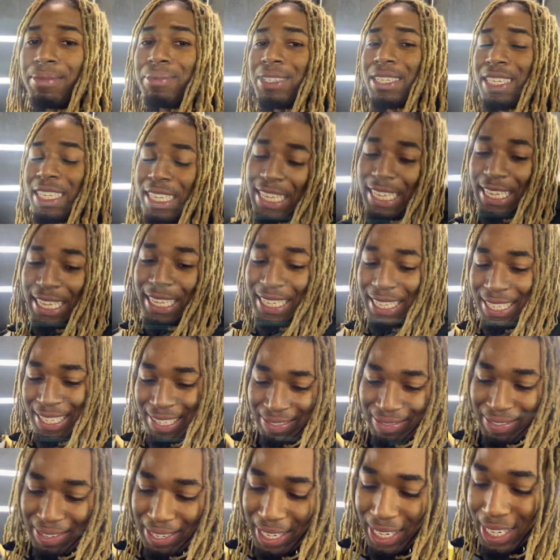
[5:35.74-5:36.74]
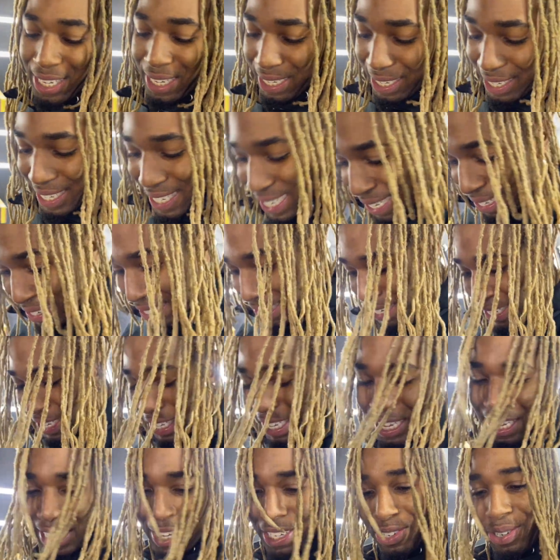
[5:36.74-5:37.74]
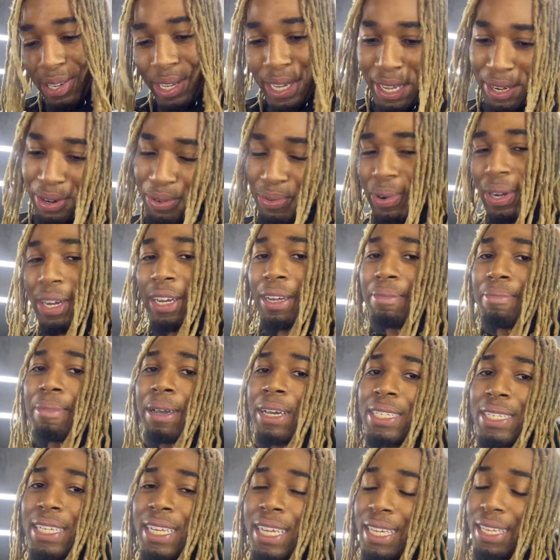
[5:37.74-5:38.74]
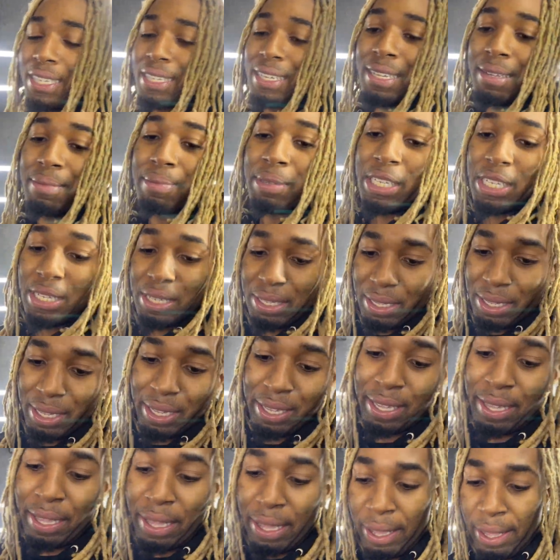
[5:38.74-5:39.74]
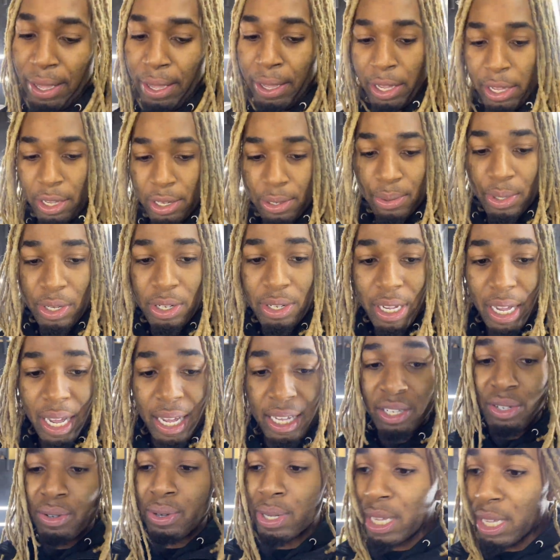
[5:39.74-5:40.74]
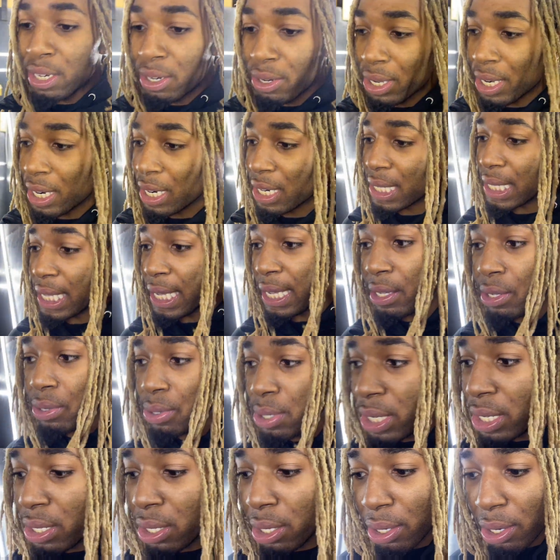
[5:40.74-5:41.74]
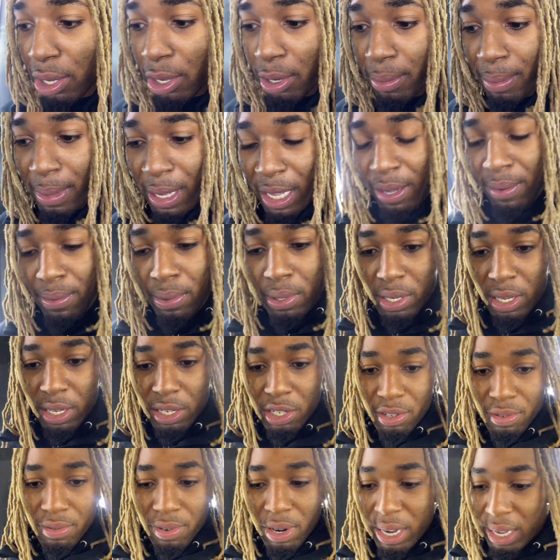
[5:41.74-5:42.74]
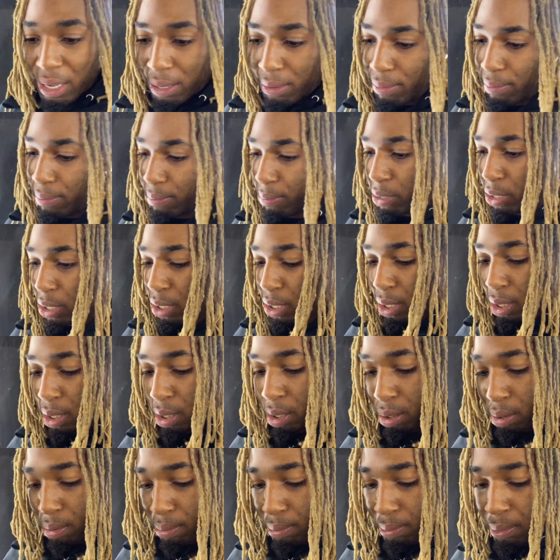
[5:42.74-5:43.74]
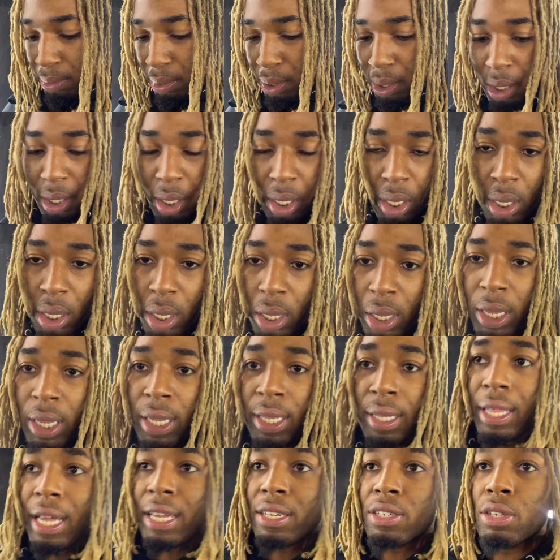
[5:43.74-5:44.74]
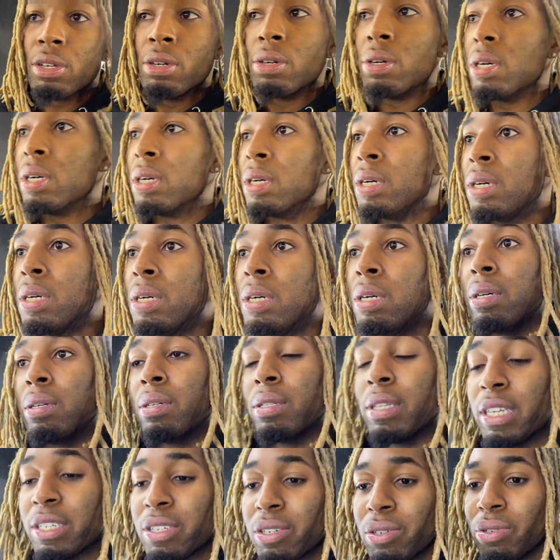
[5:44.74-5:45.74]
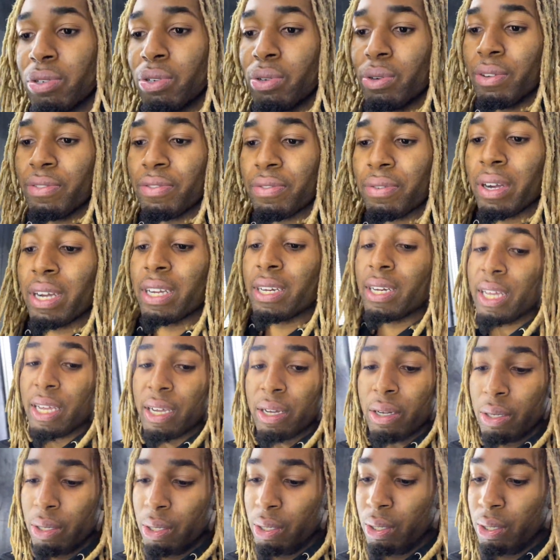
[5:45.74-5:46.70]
to the kid, you know what I'm saying? You come to the kid, you ain't got to worry about that, you know what I mean? Because we'll tie you in on everything you need to know, man. We'll get you right. But that's gonna do it for right now.